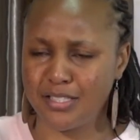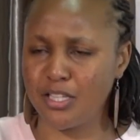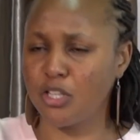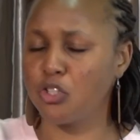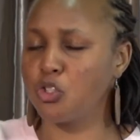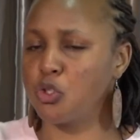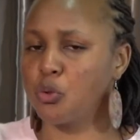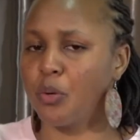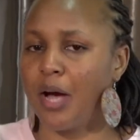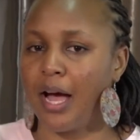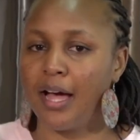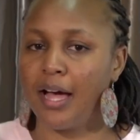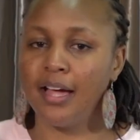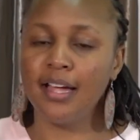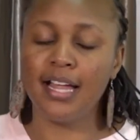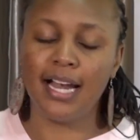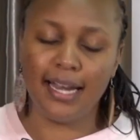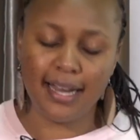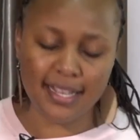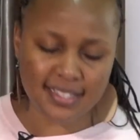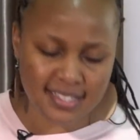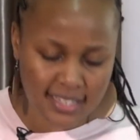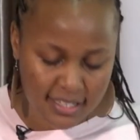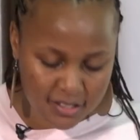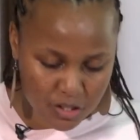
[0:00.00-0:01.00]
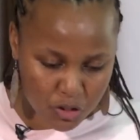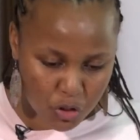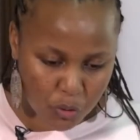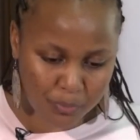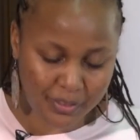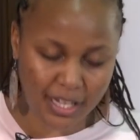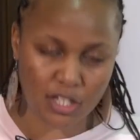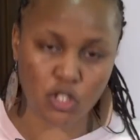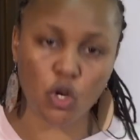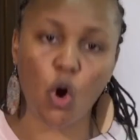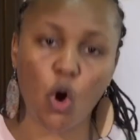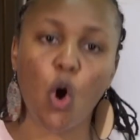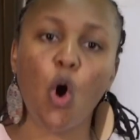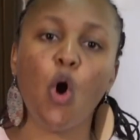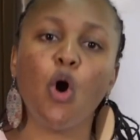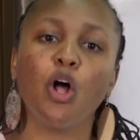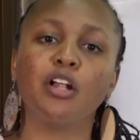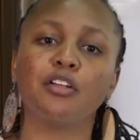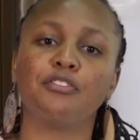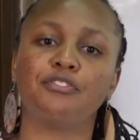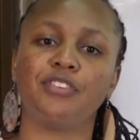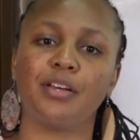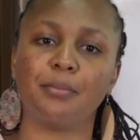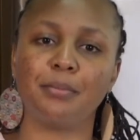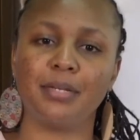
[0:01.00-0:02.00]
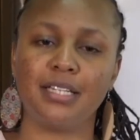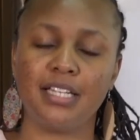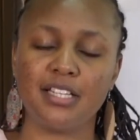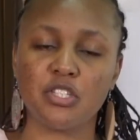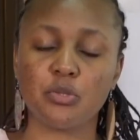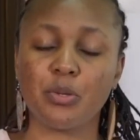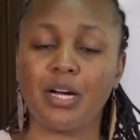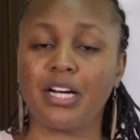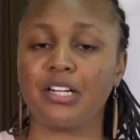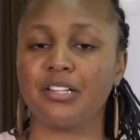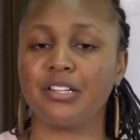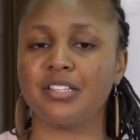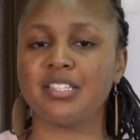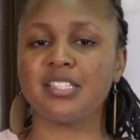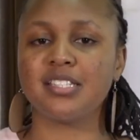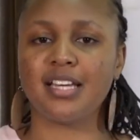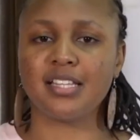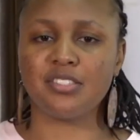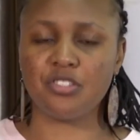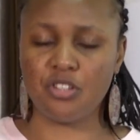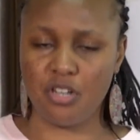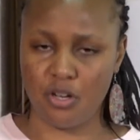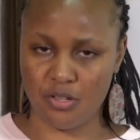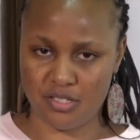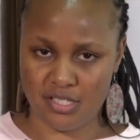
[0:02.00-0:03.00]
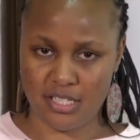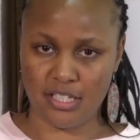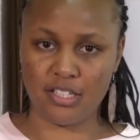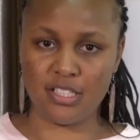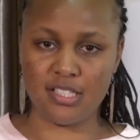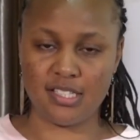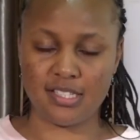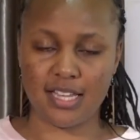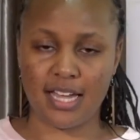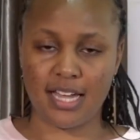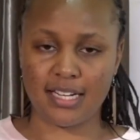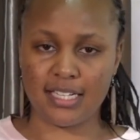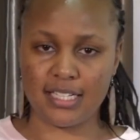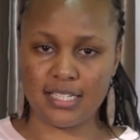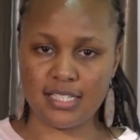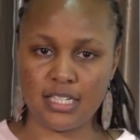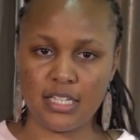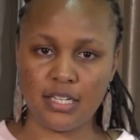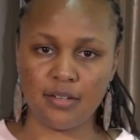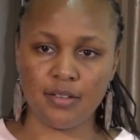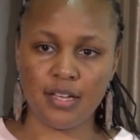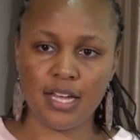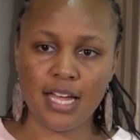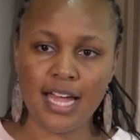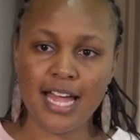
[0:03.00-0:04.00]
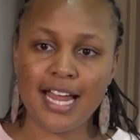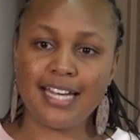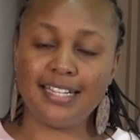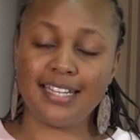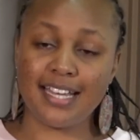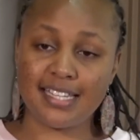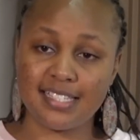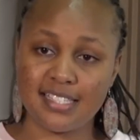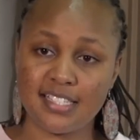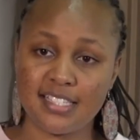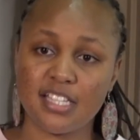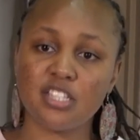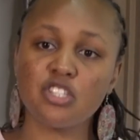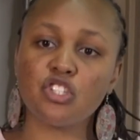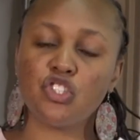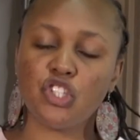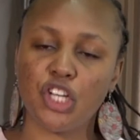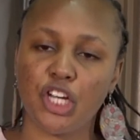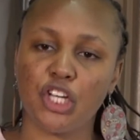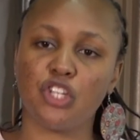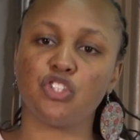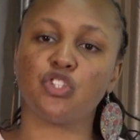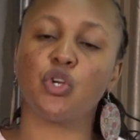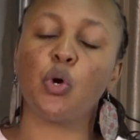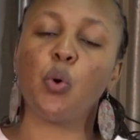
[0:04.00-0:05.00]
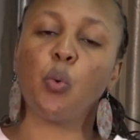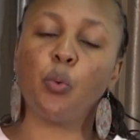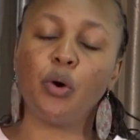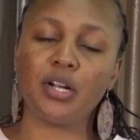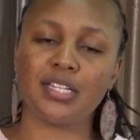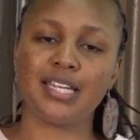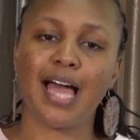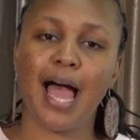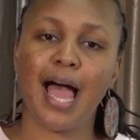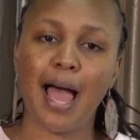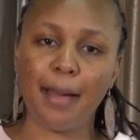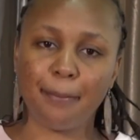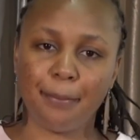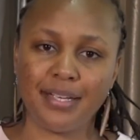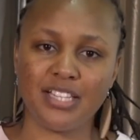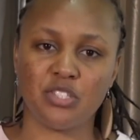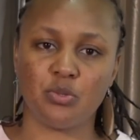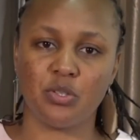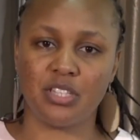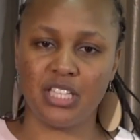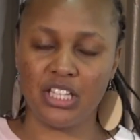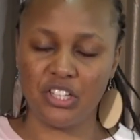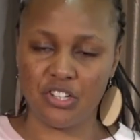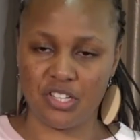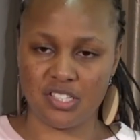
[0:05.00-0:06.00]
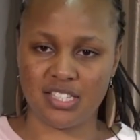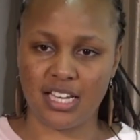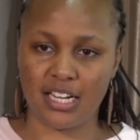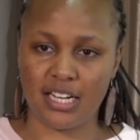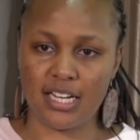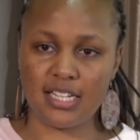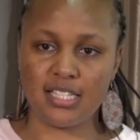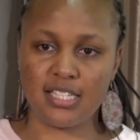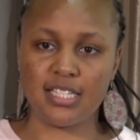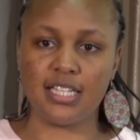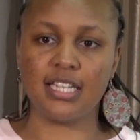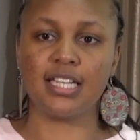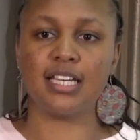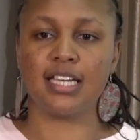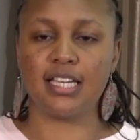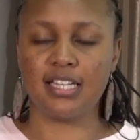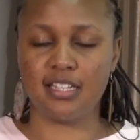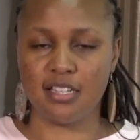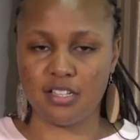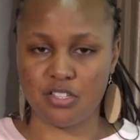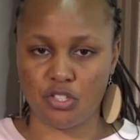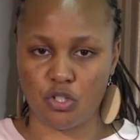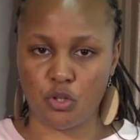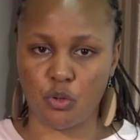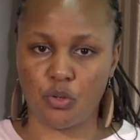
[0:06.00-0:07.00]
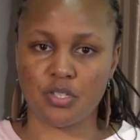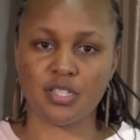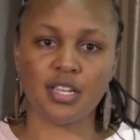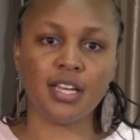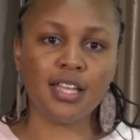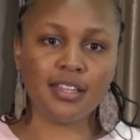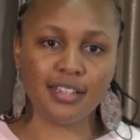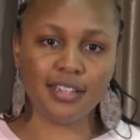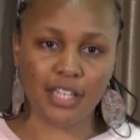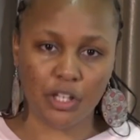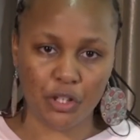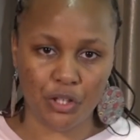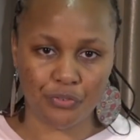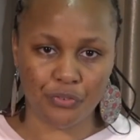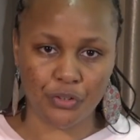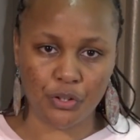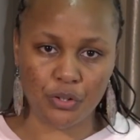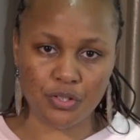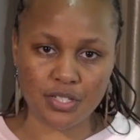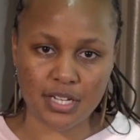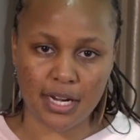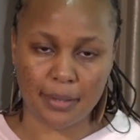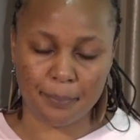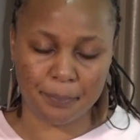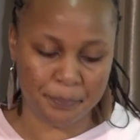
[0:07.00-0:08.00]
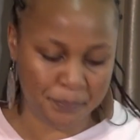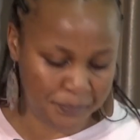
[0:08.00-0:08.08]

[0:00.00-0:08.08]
Sure, let's assume that all feminists who are Christians renounce their Christianity. Does this change what happens within Christianity? It does not. Thank you for your time.